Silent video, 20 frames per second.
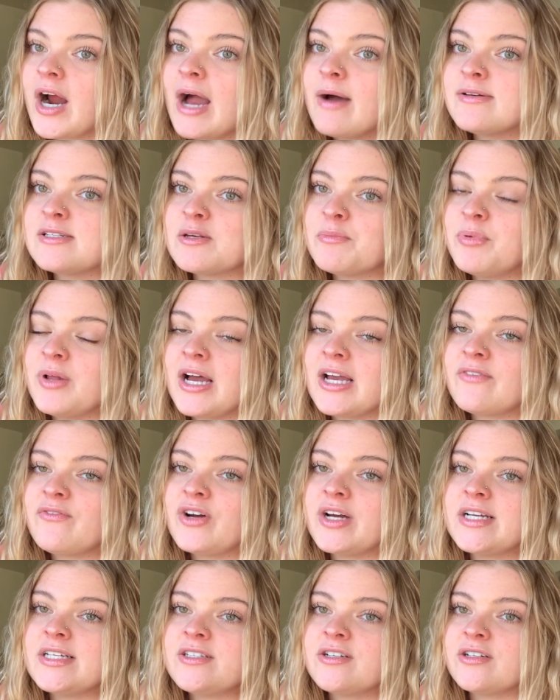I was applying for
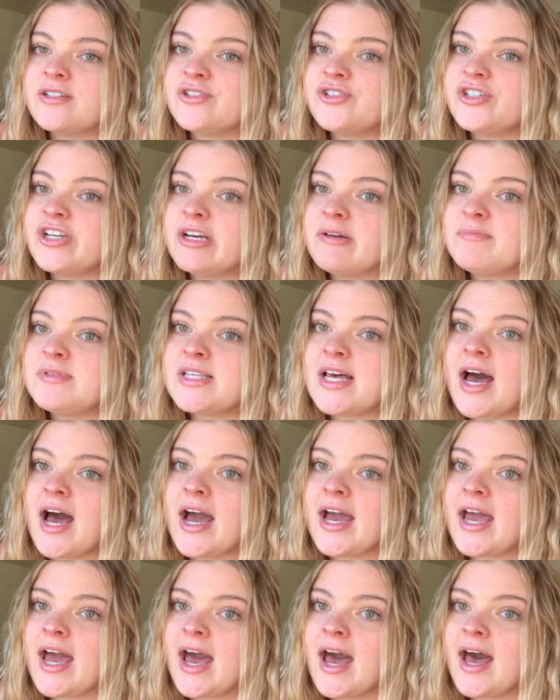internships, I
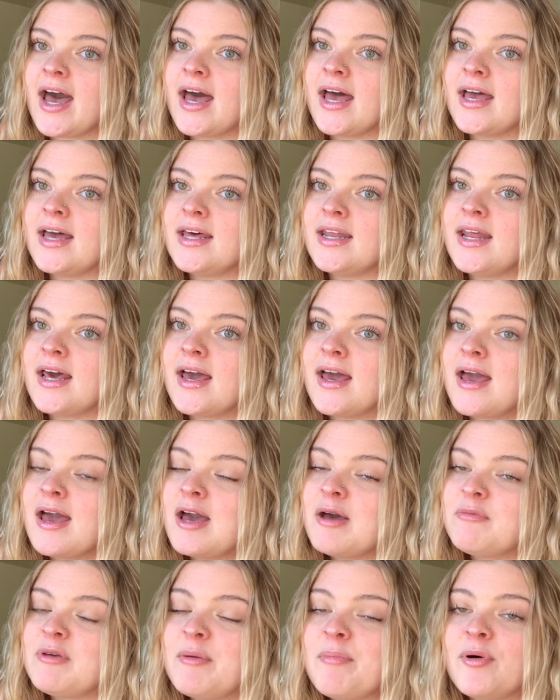had
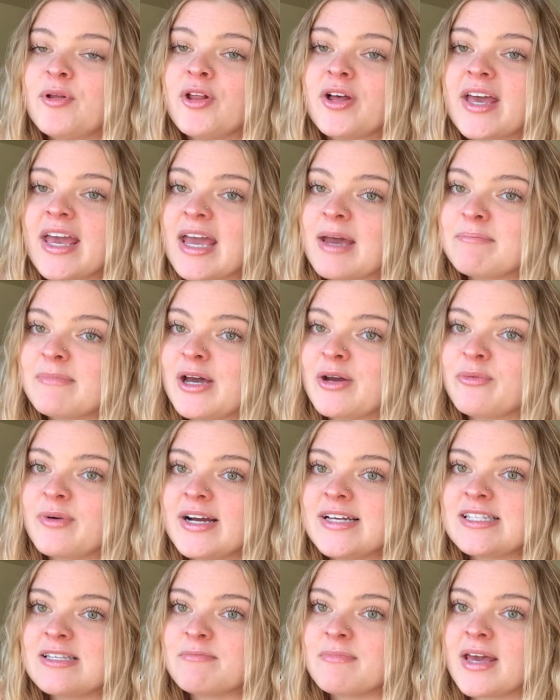people looking at my
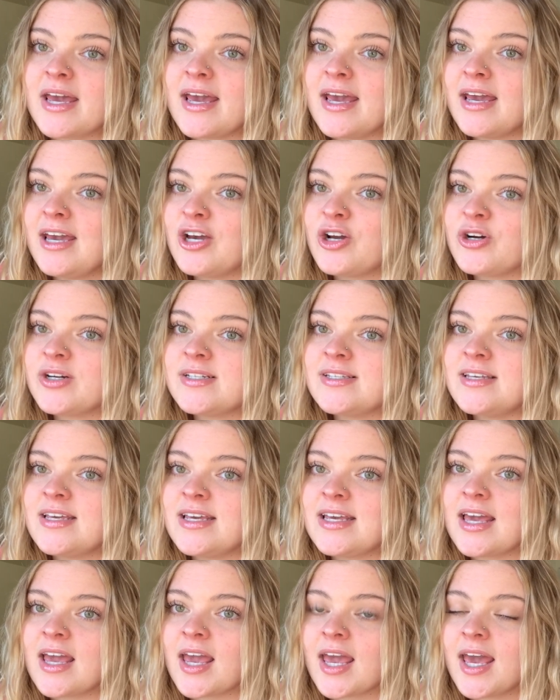resume,
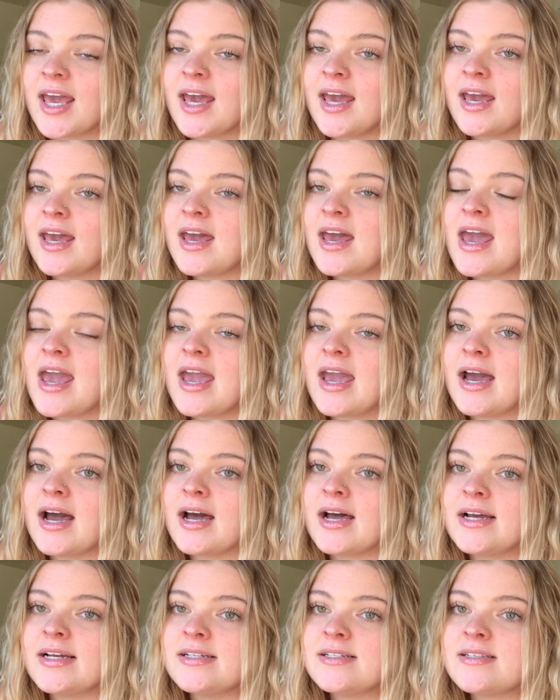critiquing it,
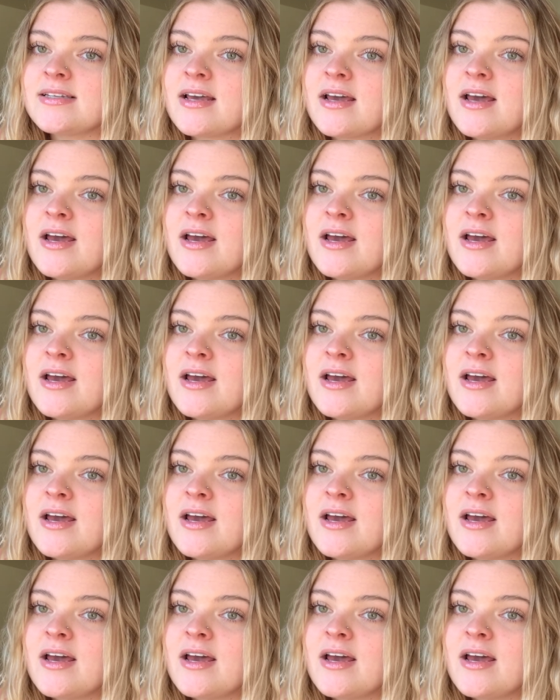and